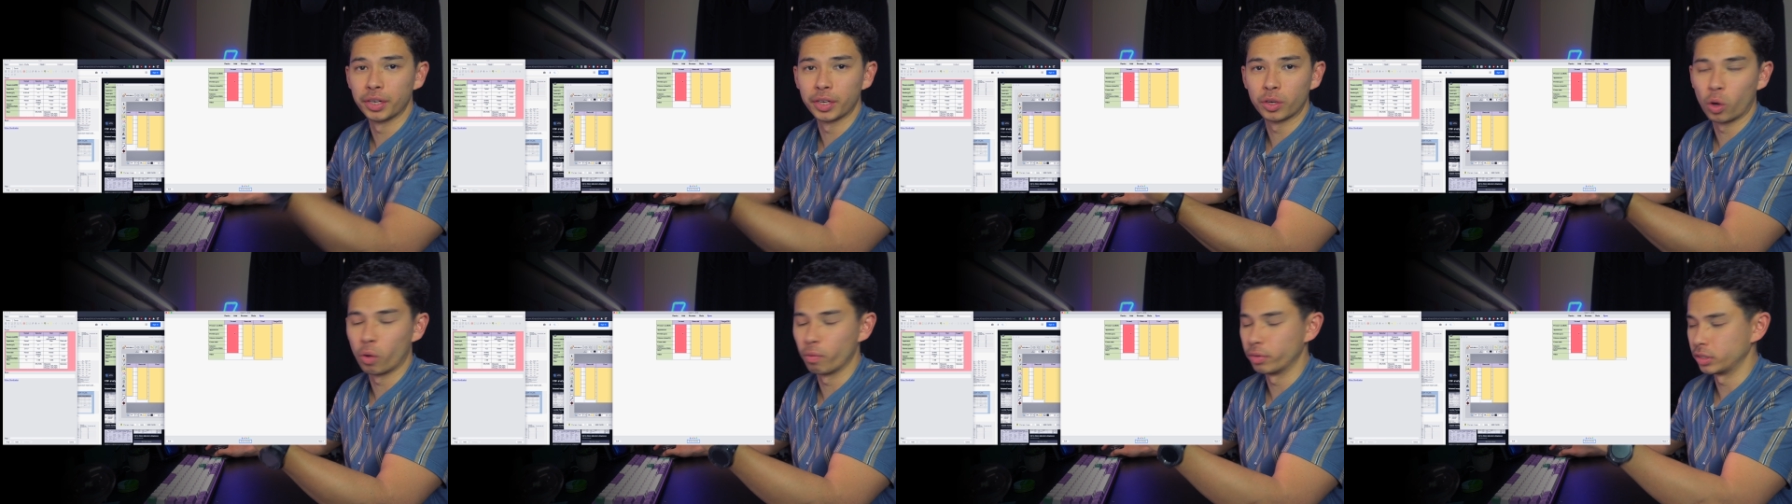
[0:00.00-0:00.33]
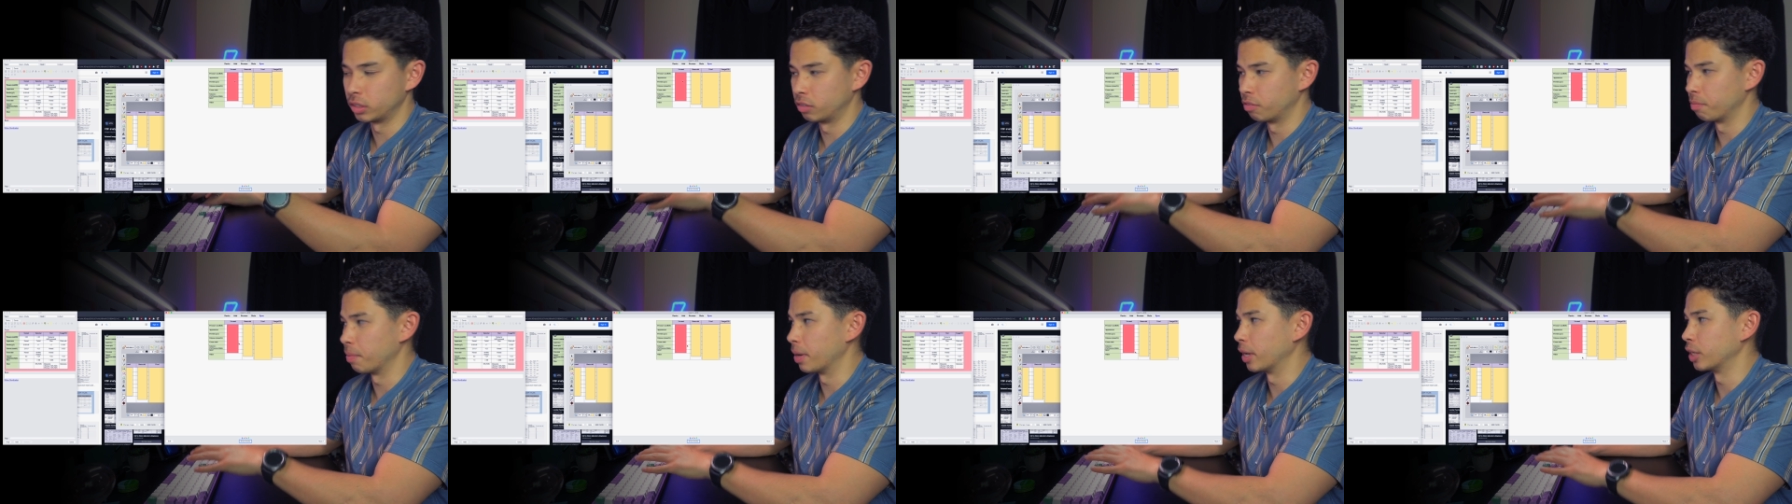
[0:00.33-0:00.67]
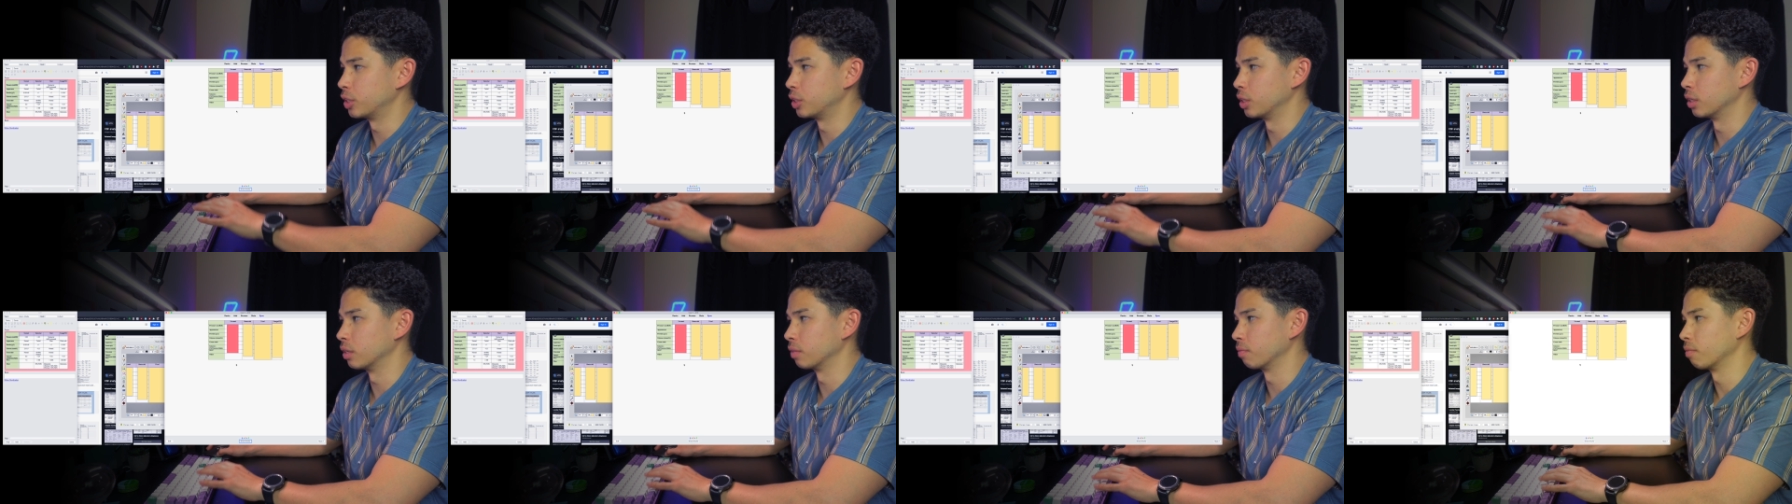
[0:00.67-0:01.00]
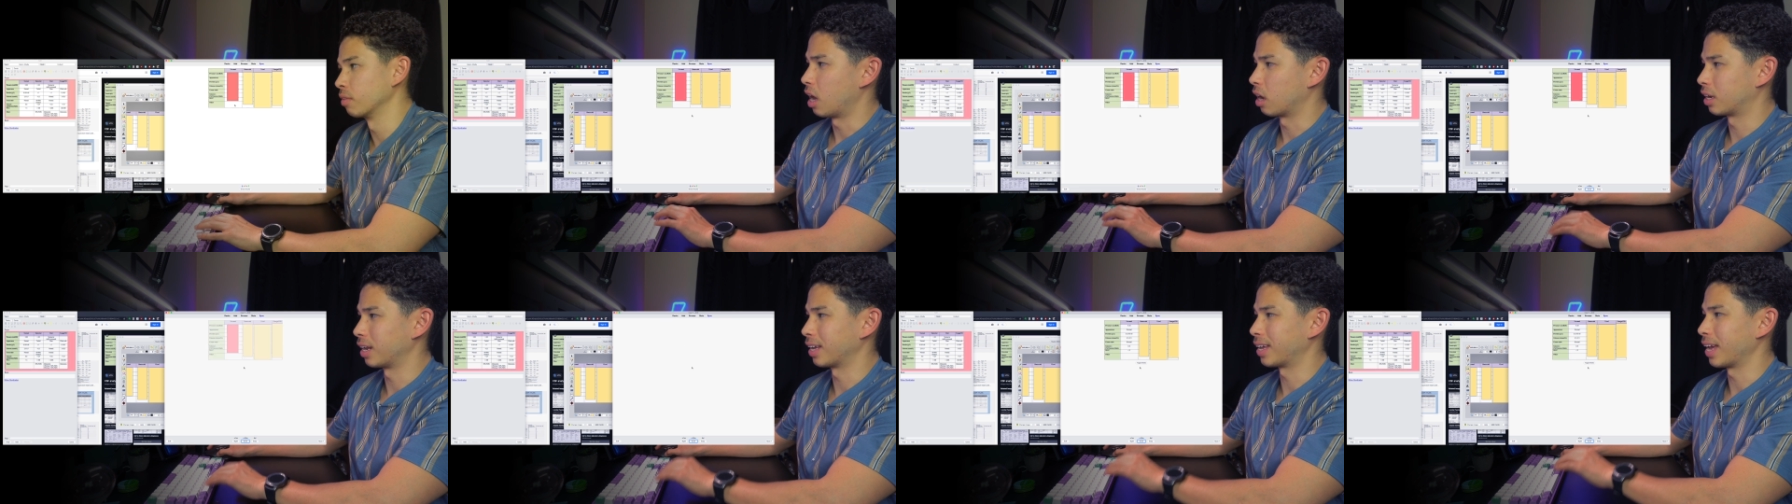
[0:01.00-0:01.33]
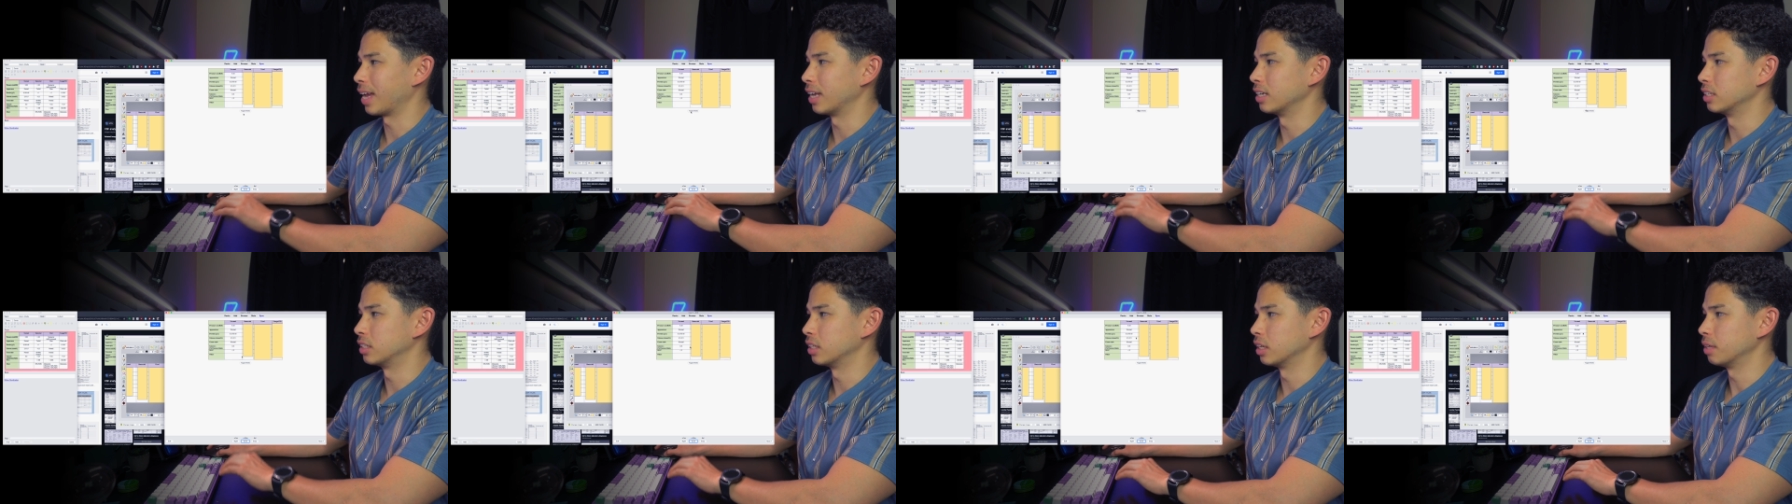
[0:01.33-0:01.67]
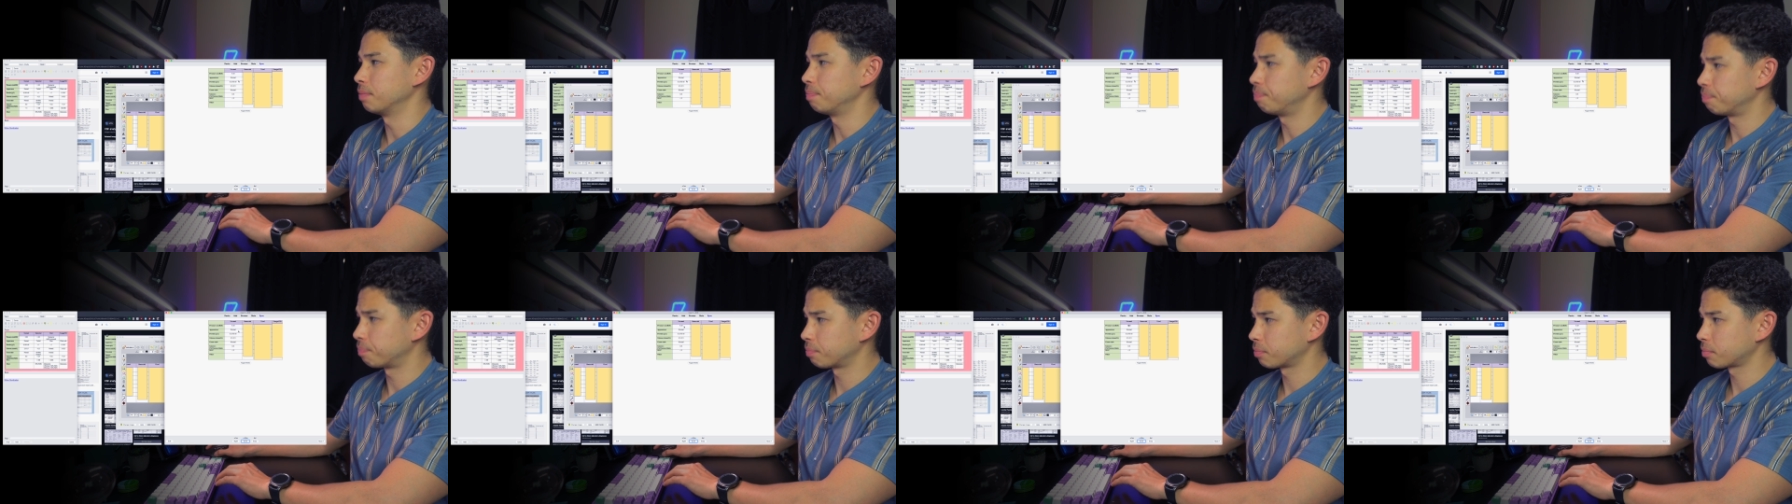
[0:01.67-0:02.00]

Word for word: recall this information. i click enter